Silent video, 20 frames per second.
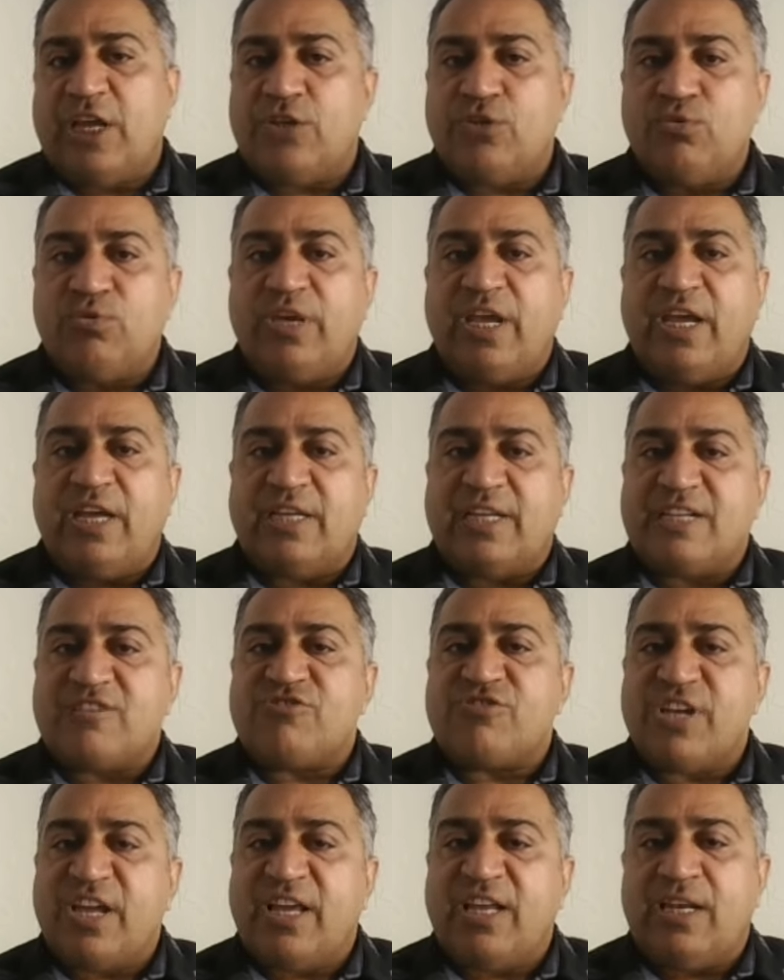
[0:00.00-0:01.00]
educate
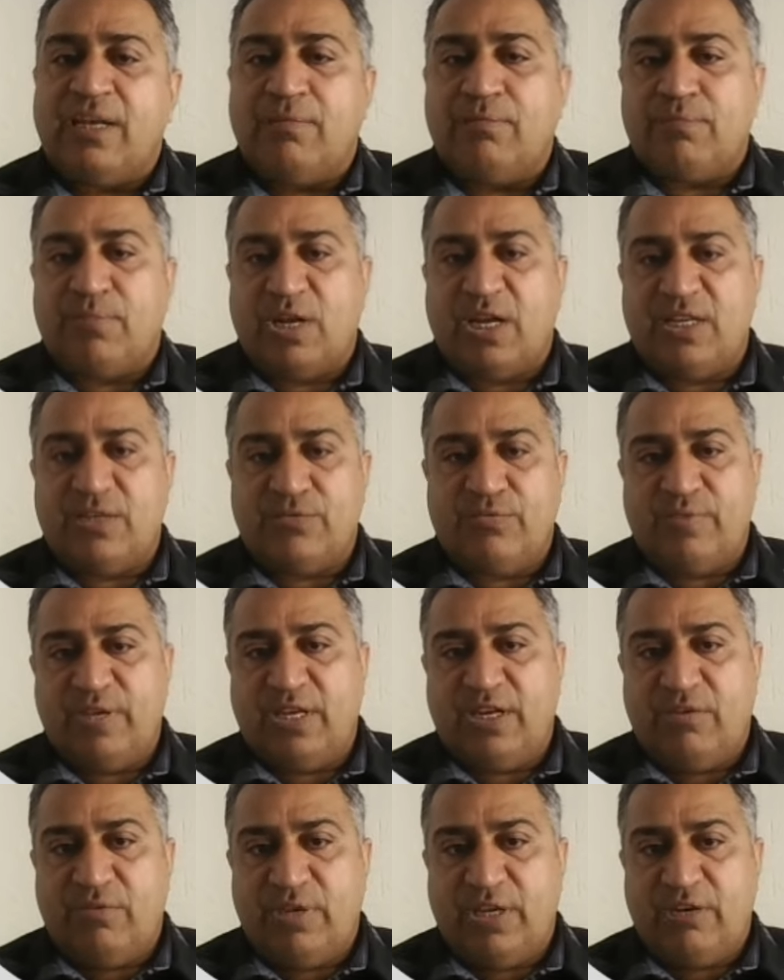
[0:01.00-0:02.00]
and train employees
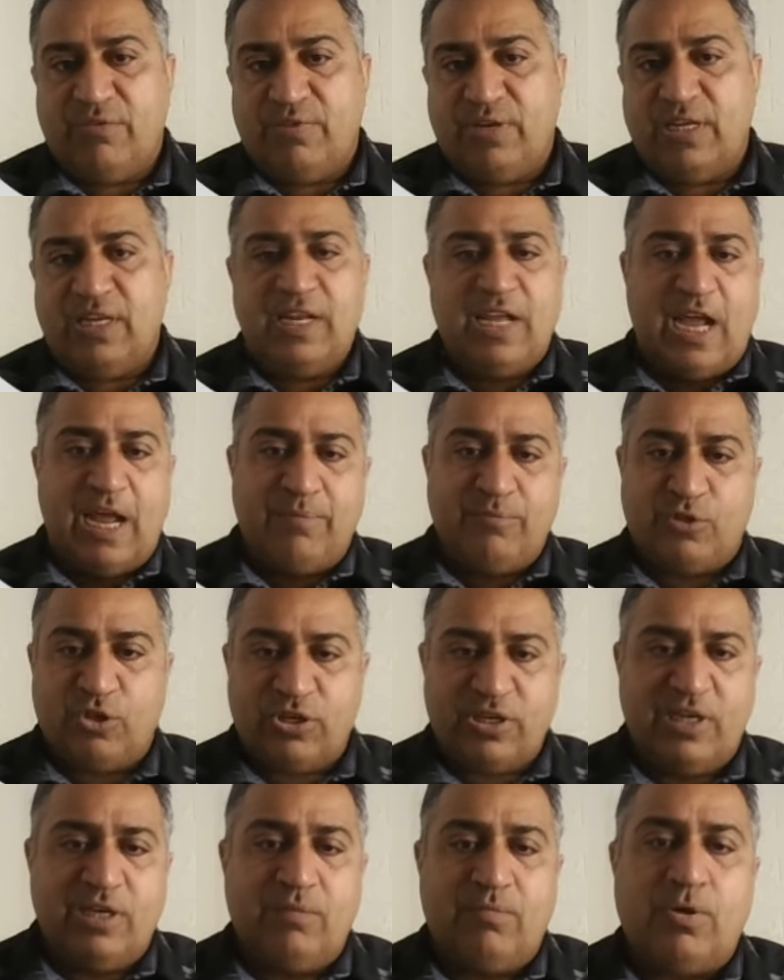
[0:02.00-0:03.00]
very, very well. I'm
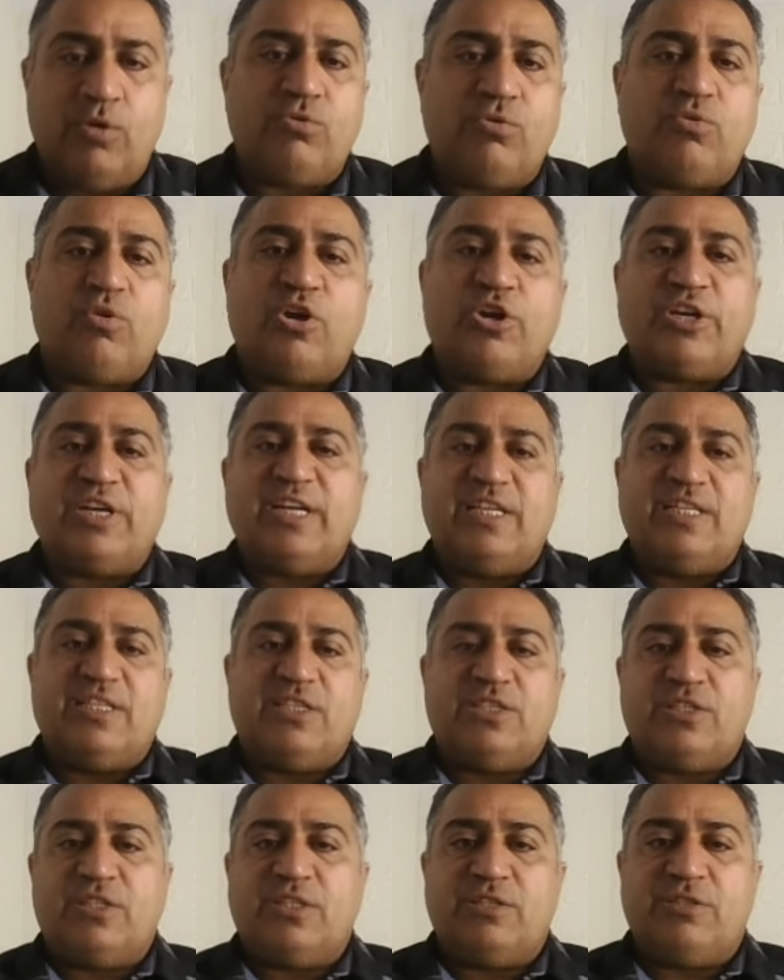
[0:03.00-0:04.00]
talking about
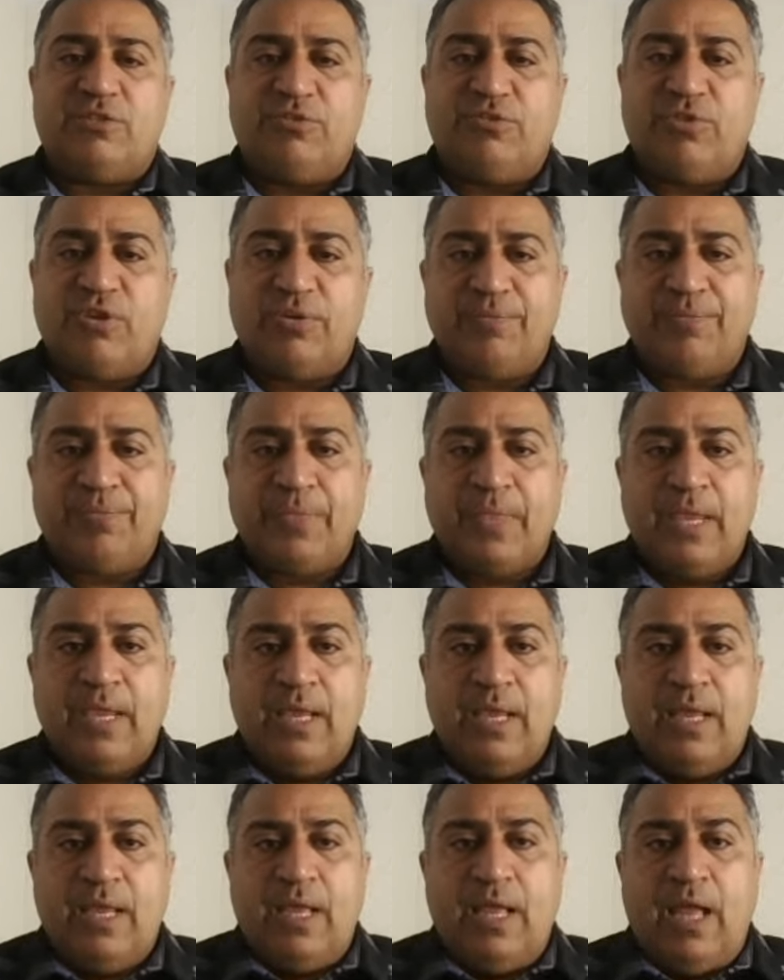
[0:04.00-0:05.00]
organizations,
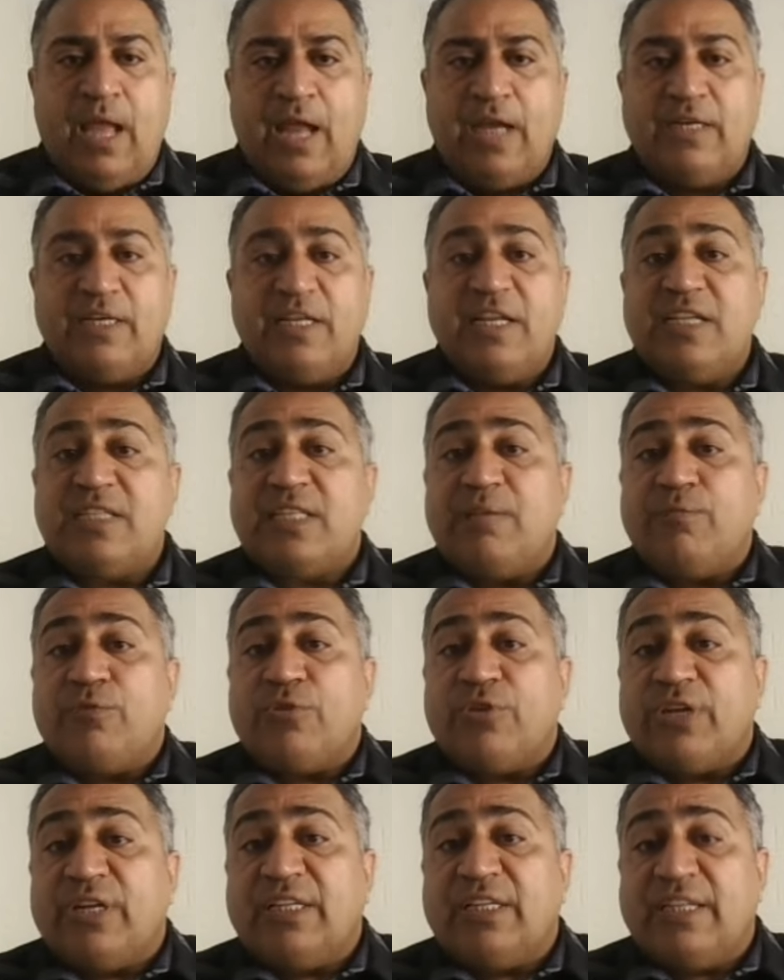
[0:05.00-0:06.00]
and teach them
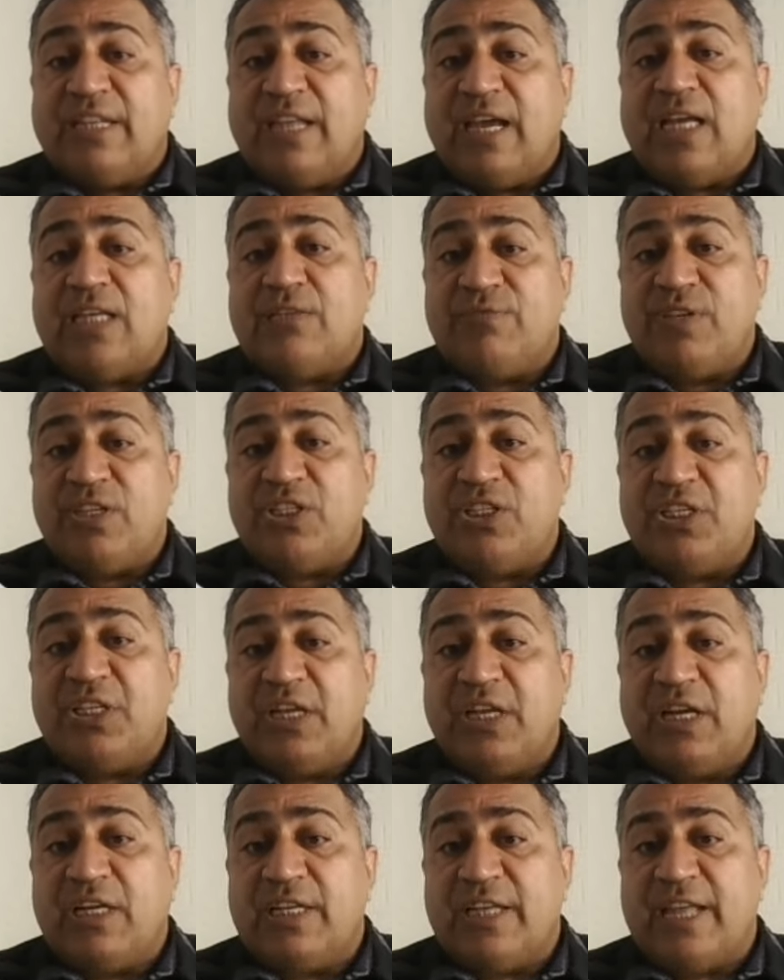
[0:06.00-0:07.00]
to recognize
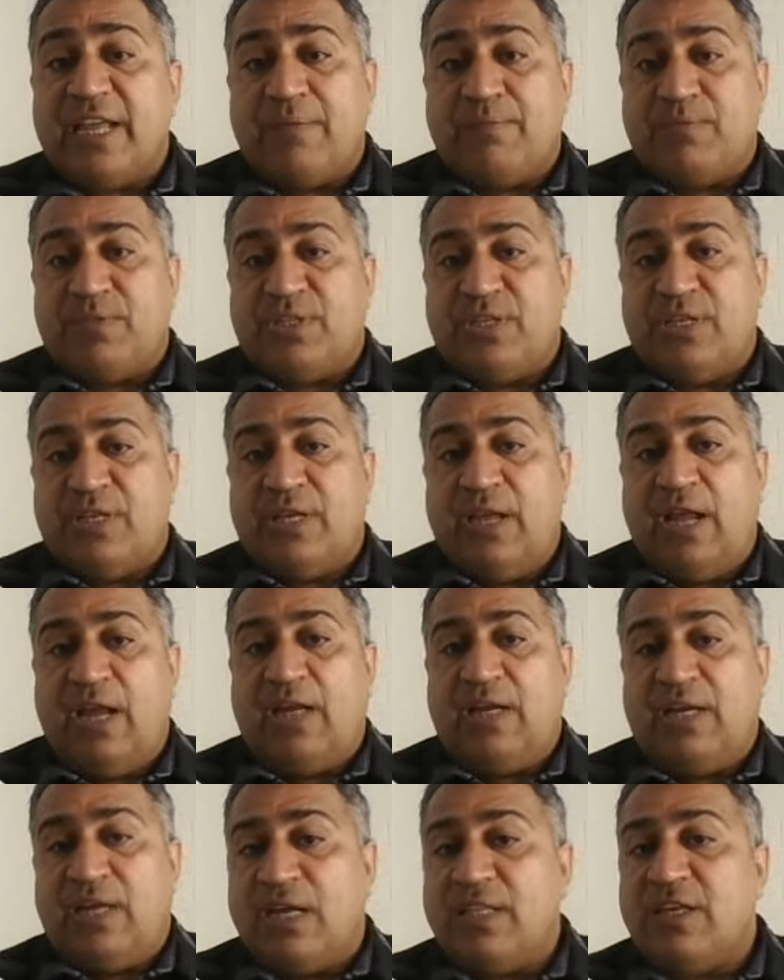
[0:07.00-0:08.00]
phishing attempts
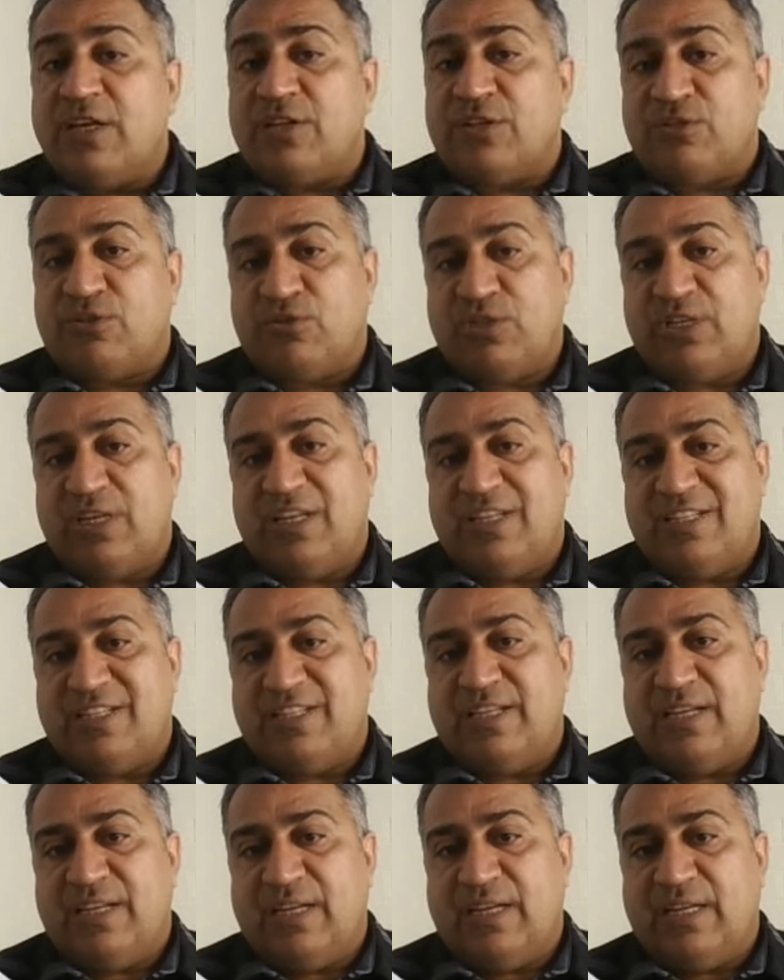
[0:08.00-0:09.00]
and other social
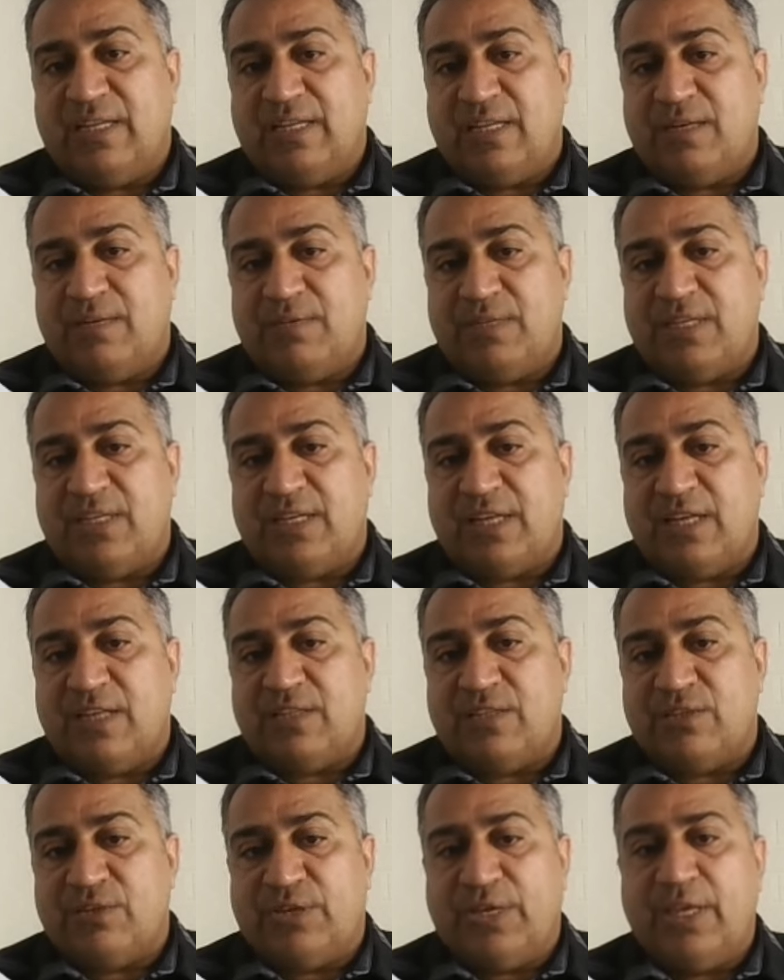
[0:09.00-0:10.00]
engineering attempts at
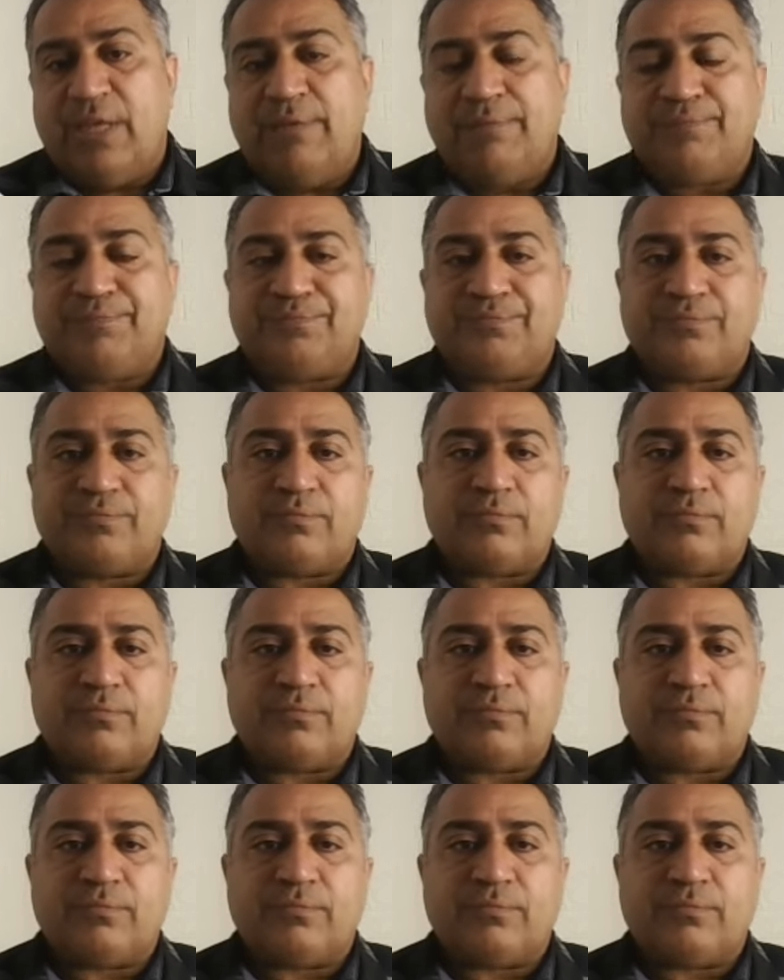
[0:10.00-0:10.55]
least. Okay.